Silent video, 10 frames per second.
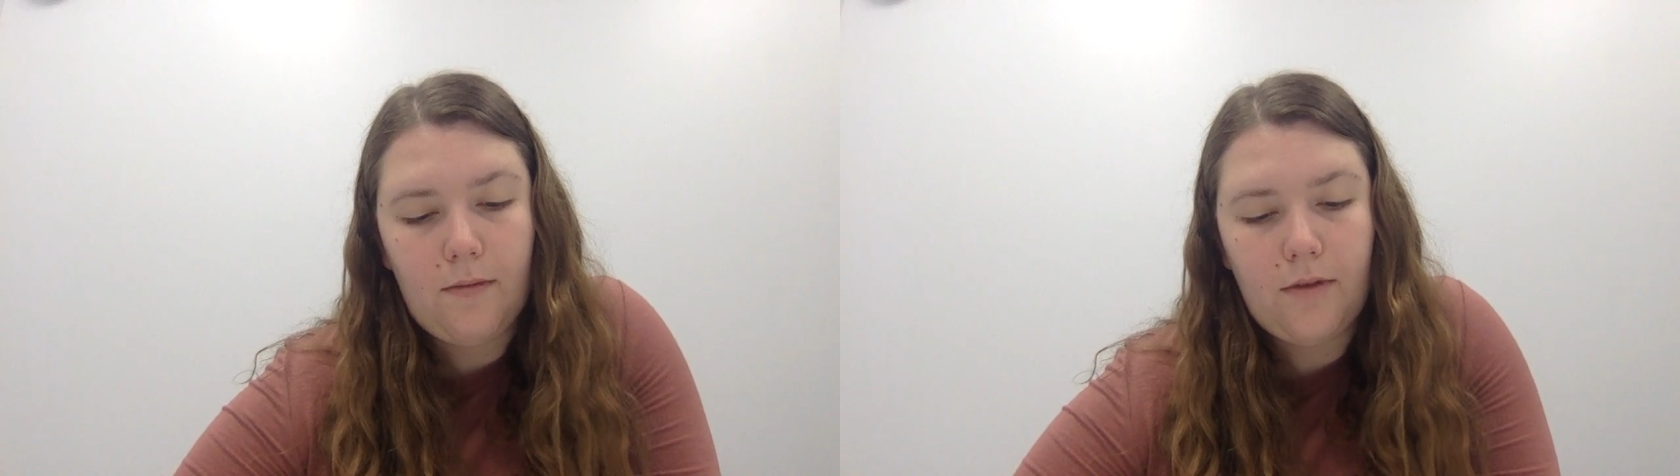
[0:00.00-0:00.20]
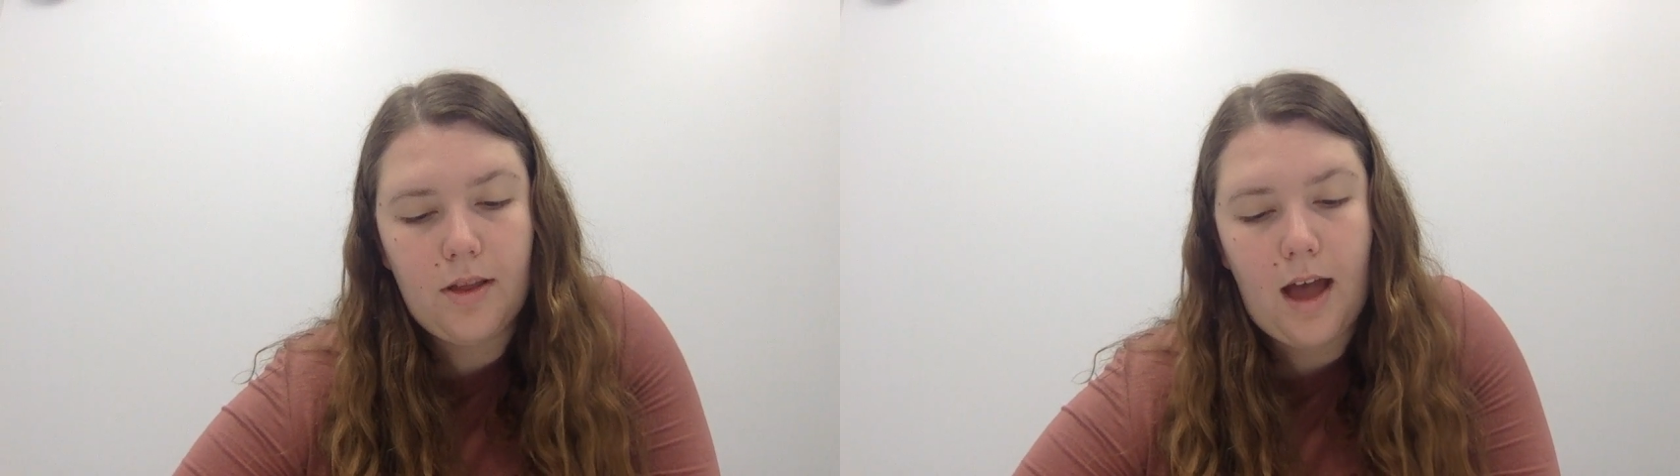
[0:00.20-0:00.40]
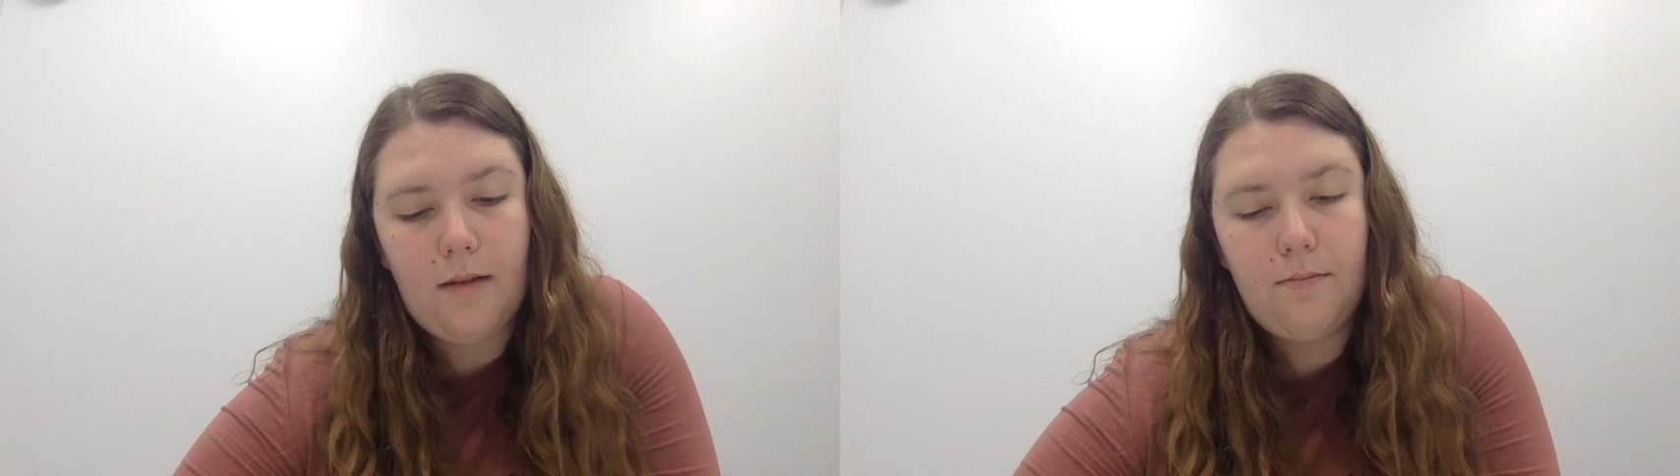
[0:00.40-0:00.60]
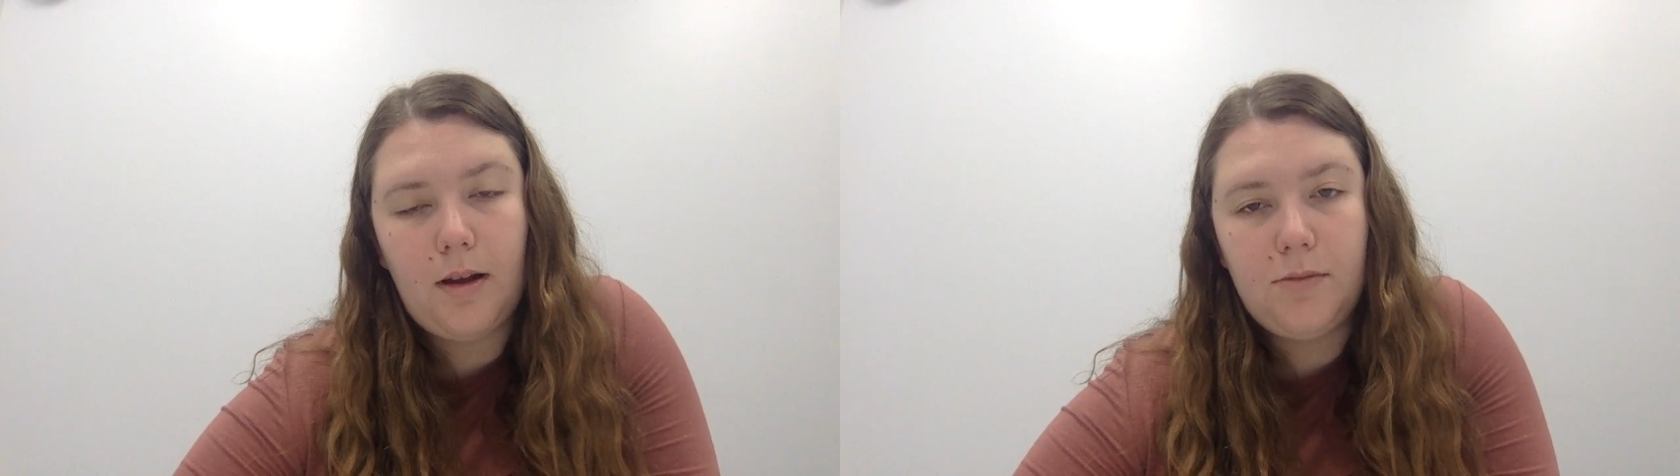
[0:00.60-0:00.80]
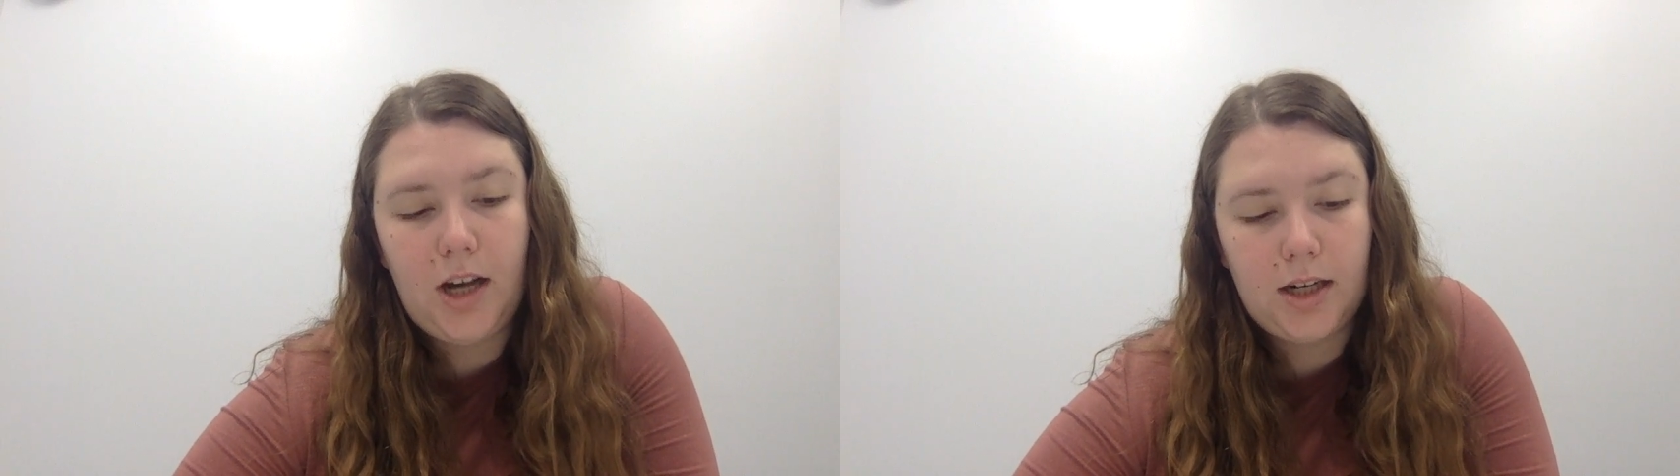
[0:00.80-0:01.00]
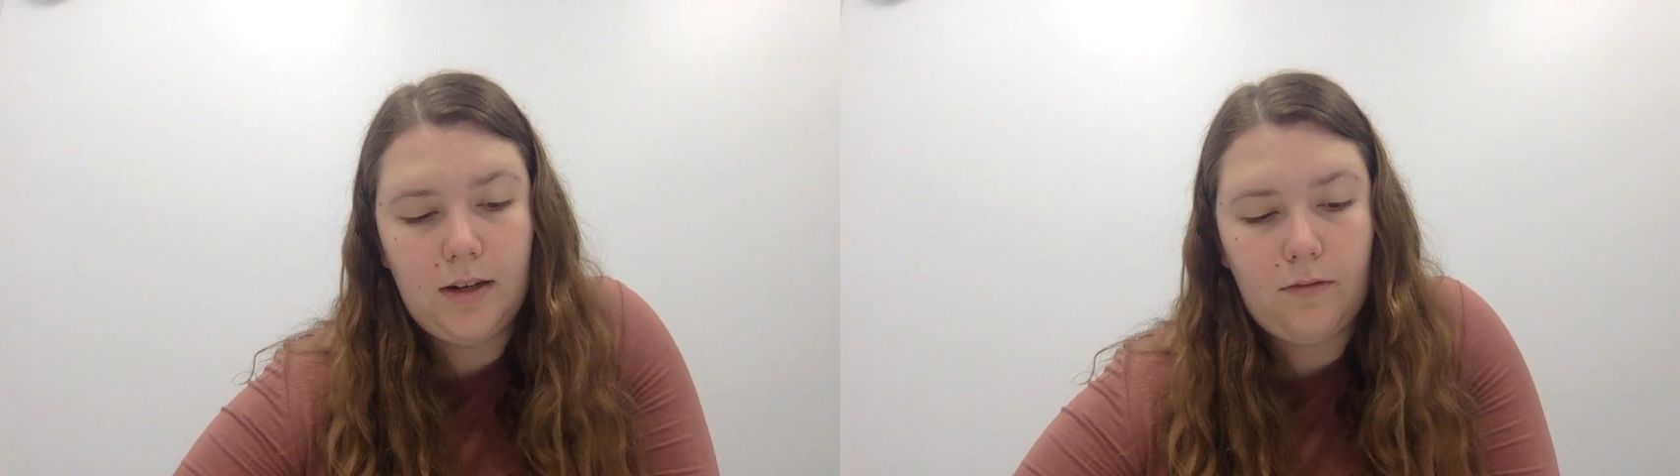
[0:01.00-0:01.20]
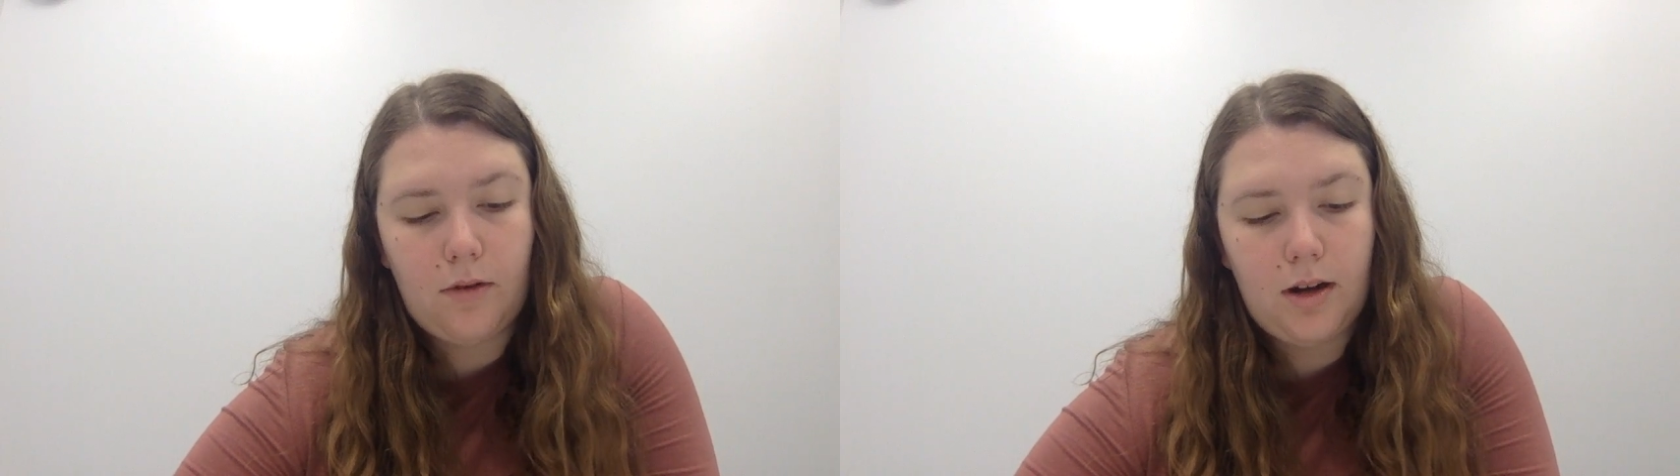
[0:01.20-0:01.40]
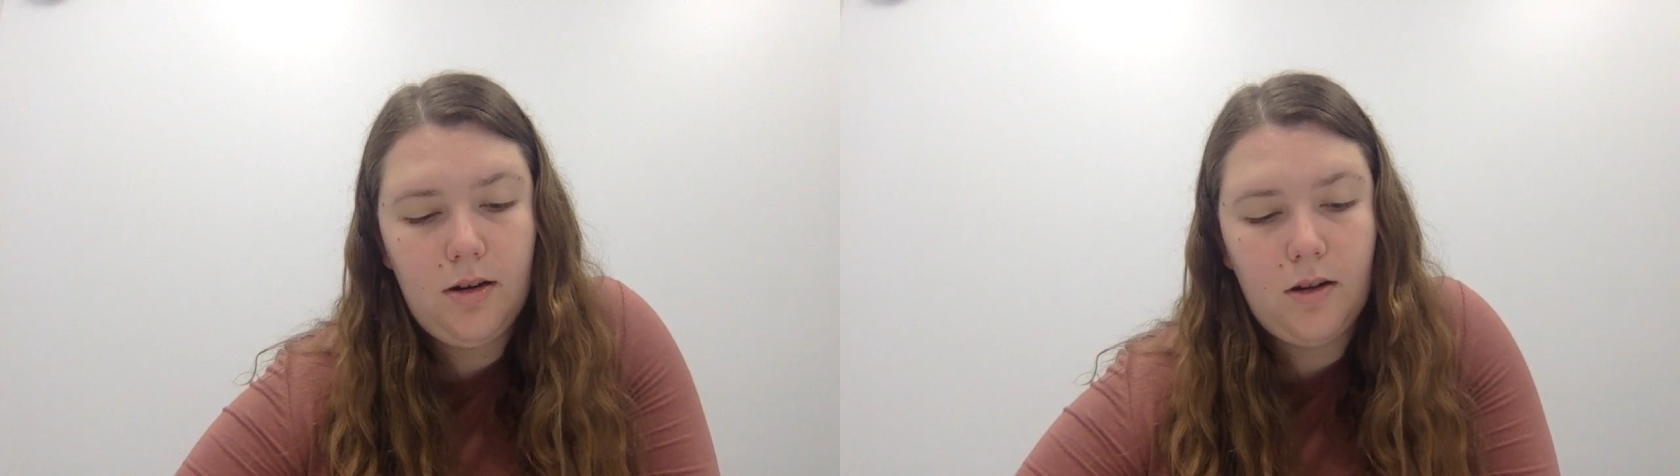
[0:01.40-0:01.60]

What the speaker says: for that objective 1,